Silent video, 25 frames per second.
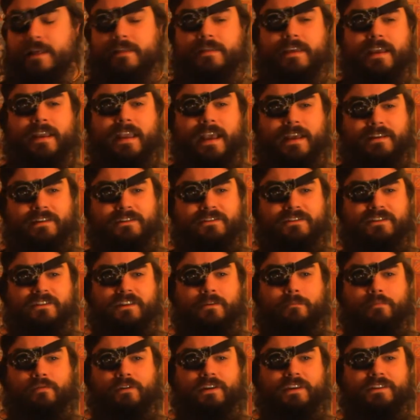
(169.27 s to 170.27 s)
They get into
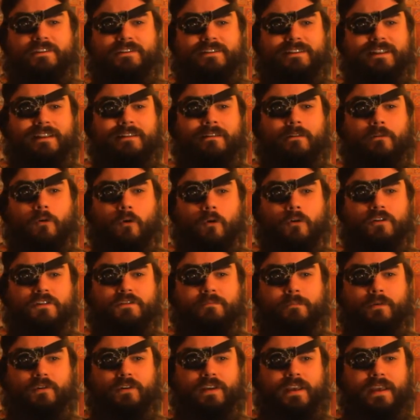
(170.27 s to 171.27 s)
the priest's little horse
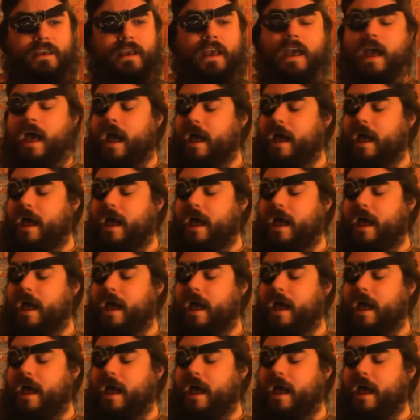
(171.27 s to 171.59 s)
buggy